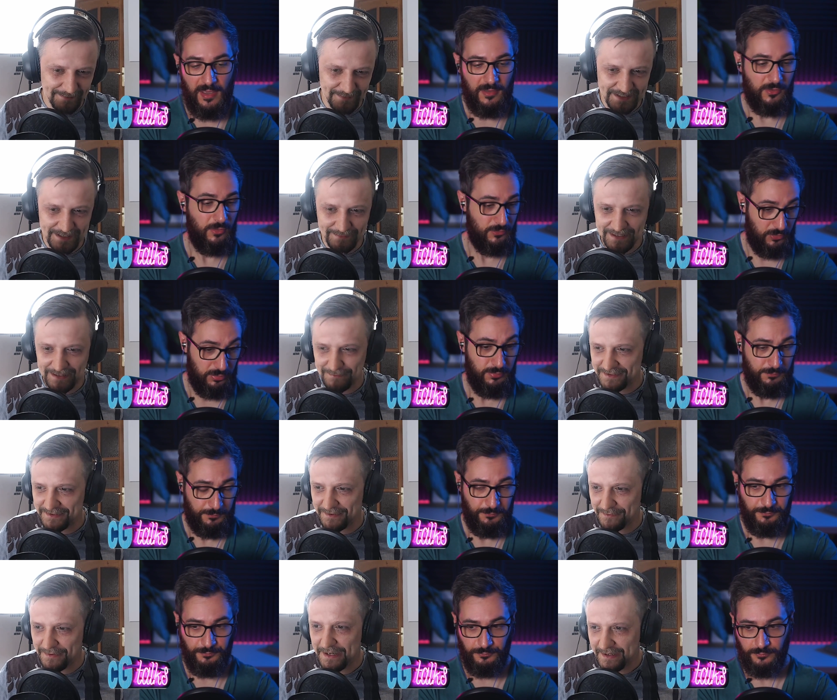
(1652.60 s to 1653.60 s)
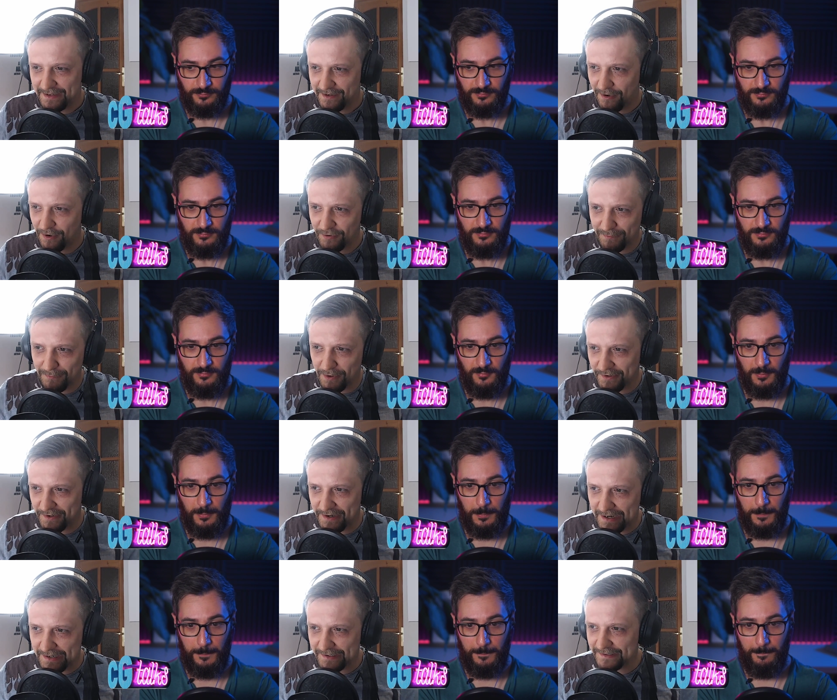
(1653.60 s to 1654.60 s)
Speaker 1: yeah, sometimes you know all the
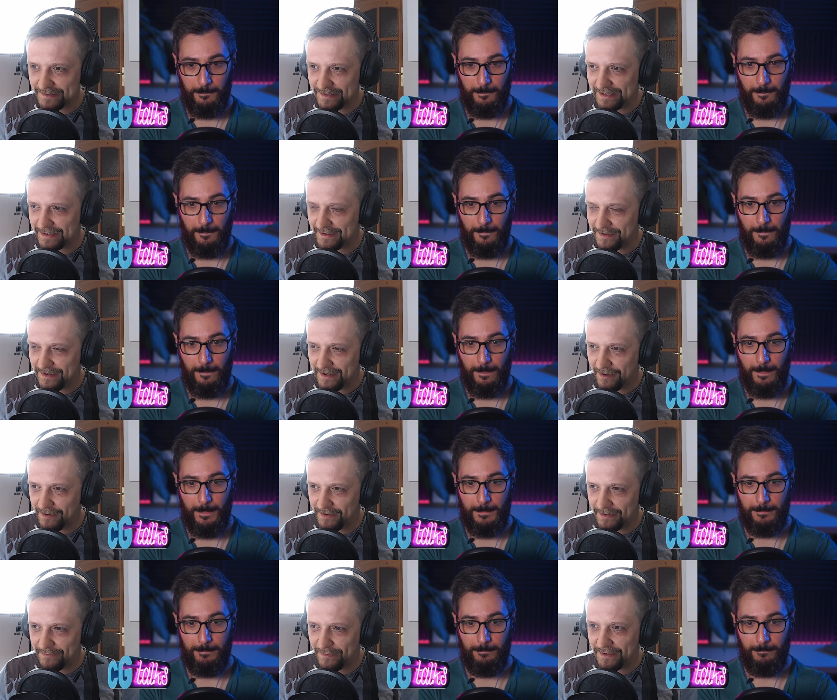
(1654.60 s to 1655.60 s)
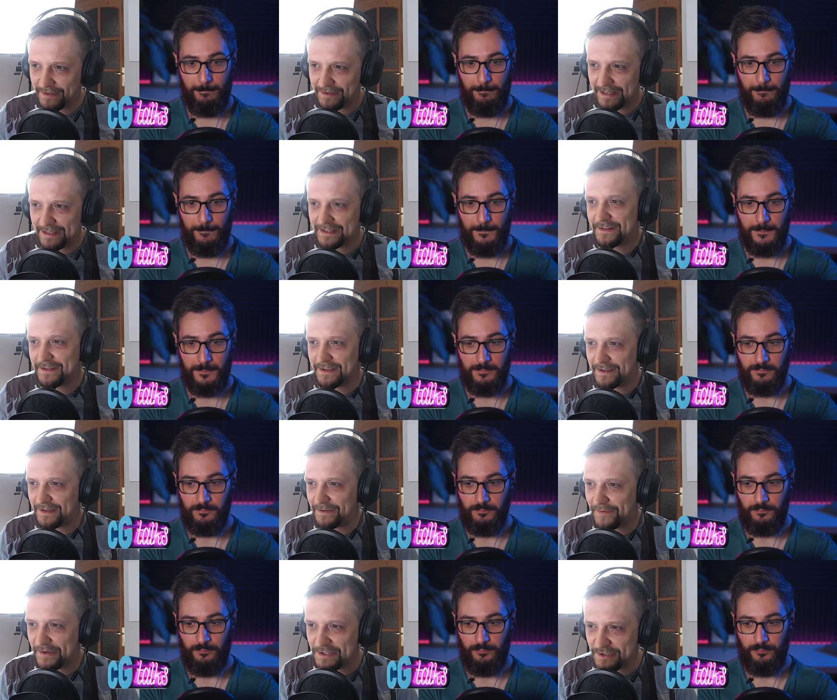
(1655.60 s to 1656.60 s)
modern art, like even like the
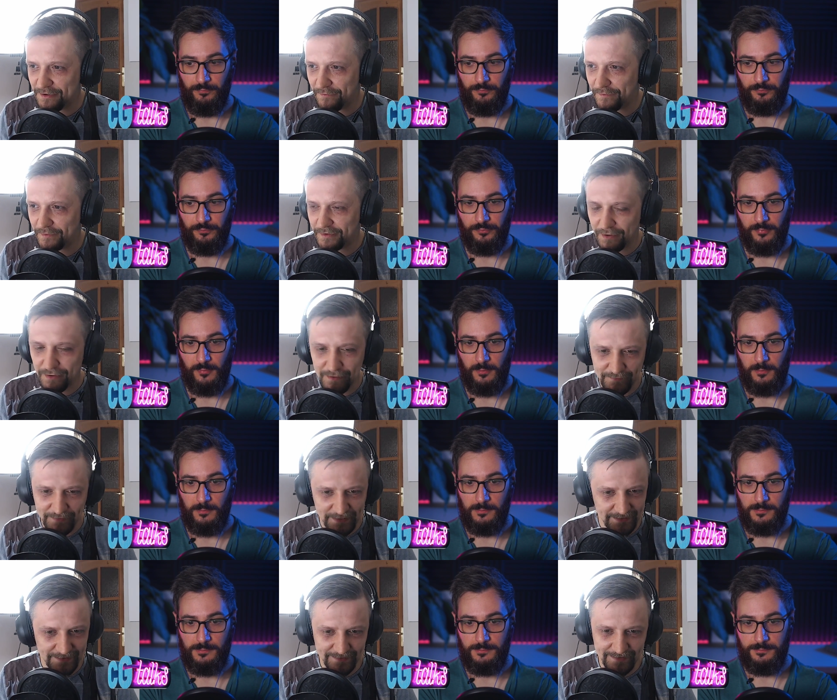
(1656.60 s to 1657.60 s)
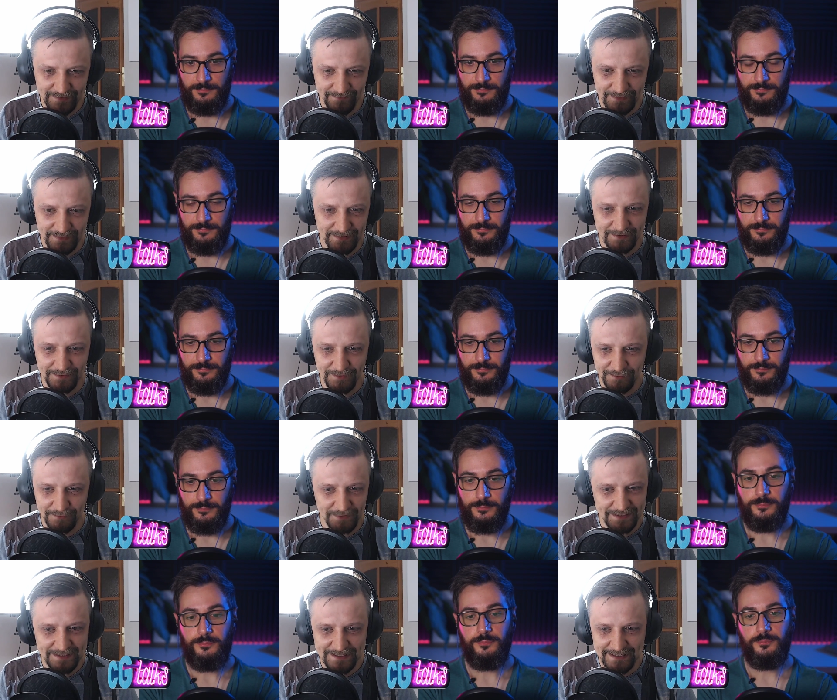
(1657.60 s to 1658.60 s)
invention of photography, even you know
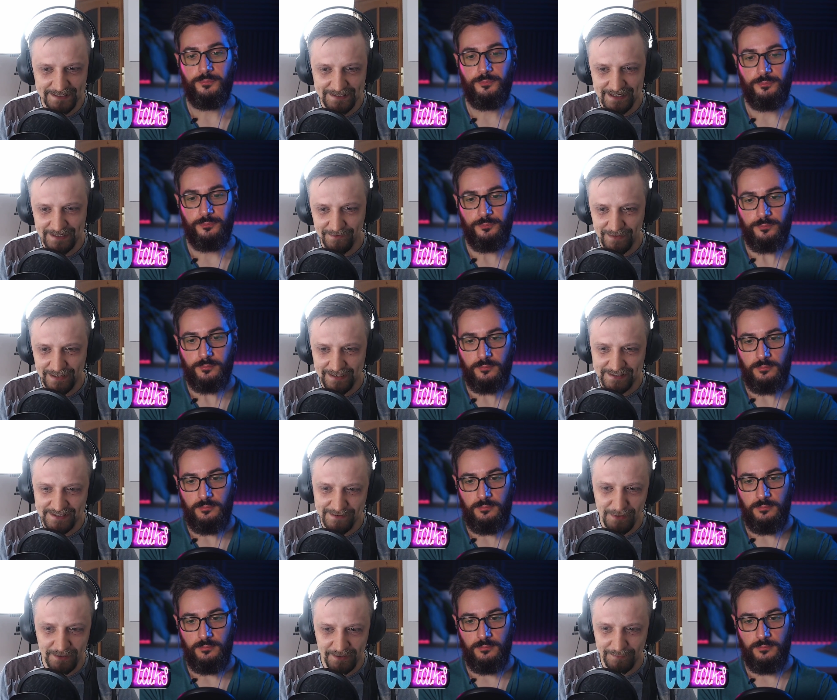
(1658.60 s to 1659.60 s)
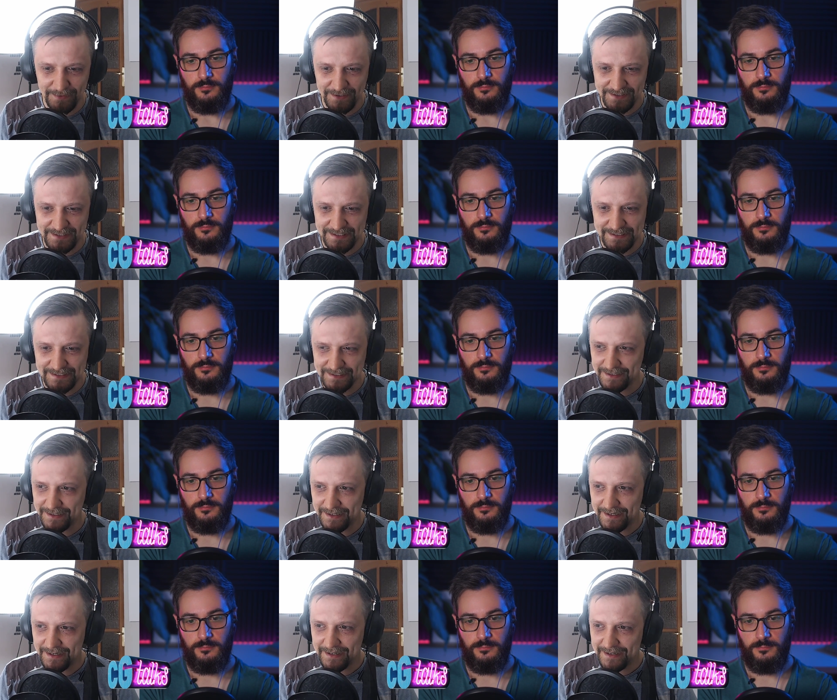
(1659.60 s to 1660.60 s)
it's it's kind of like similar because it's
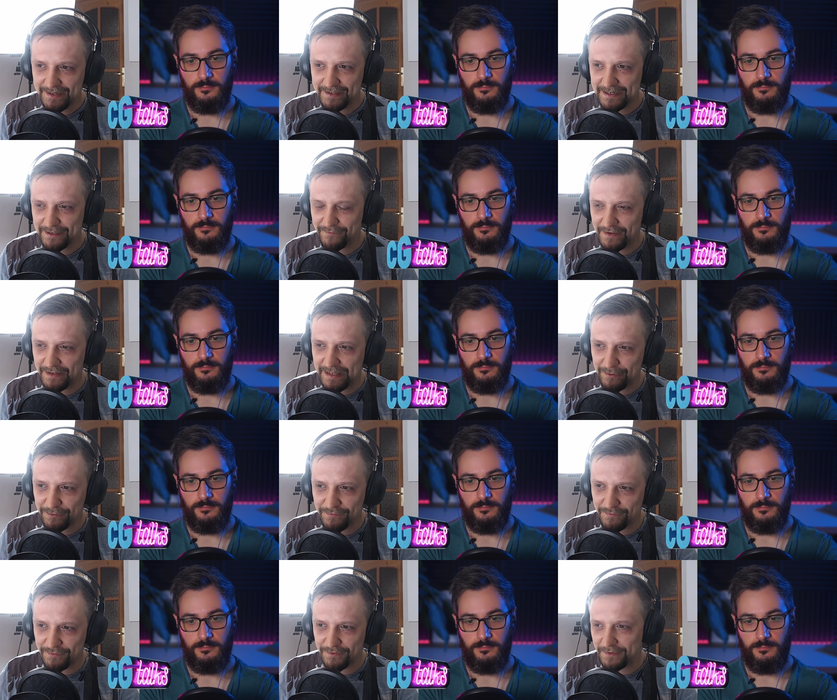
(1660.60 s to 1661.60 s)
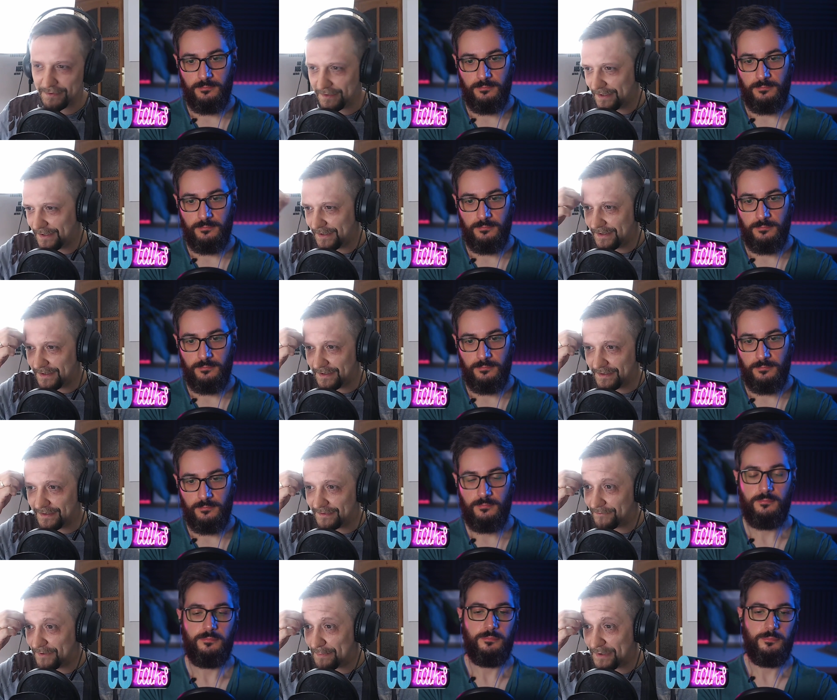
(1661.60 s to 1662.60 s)
it kind of allowed for
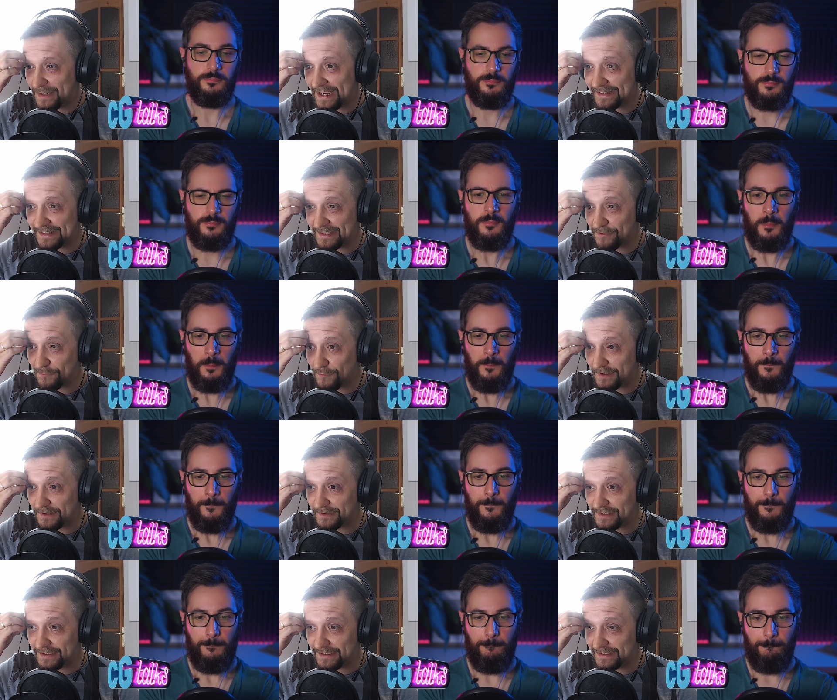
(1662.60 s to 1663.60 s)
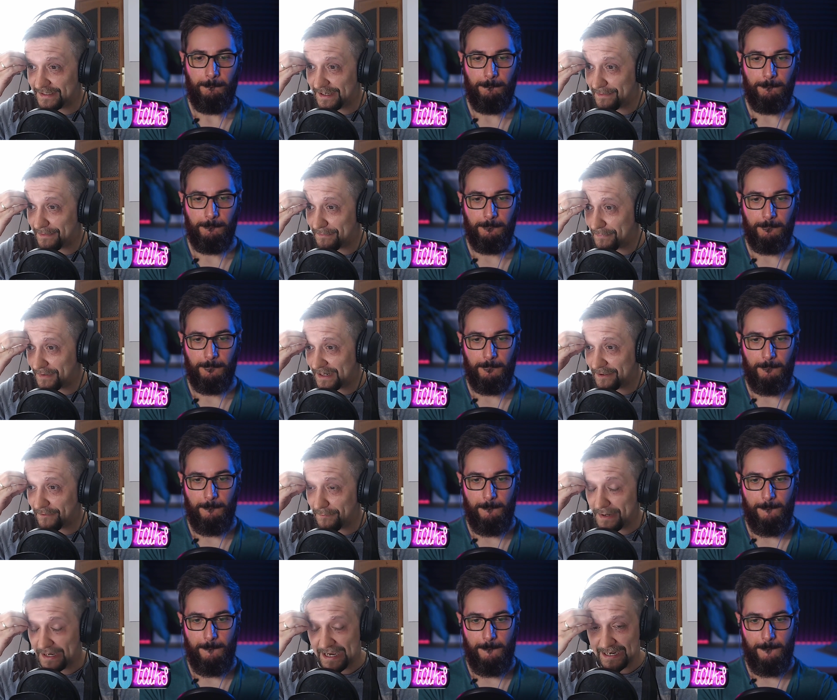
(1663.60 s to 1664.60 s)
uh, replicating the world in a kind of
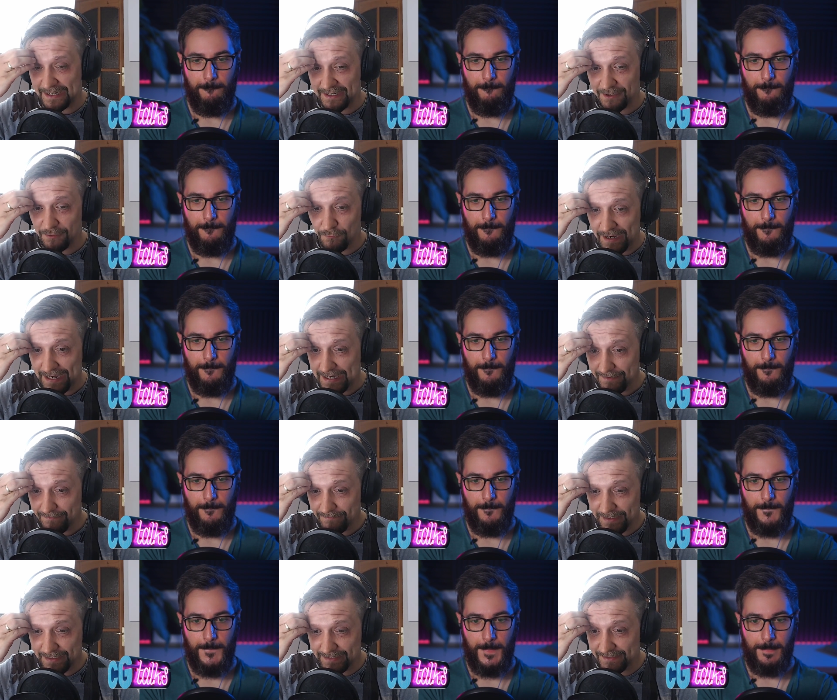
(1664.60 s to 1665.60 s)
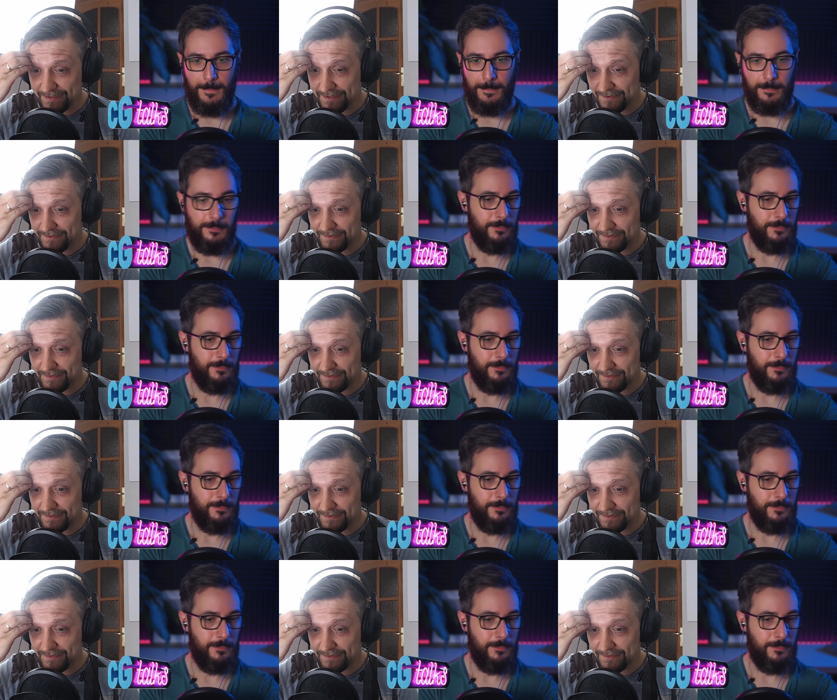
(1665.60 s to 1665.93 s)
mechanical way, and it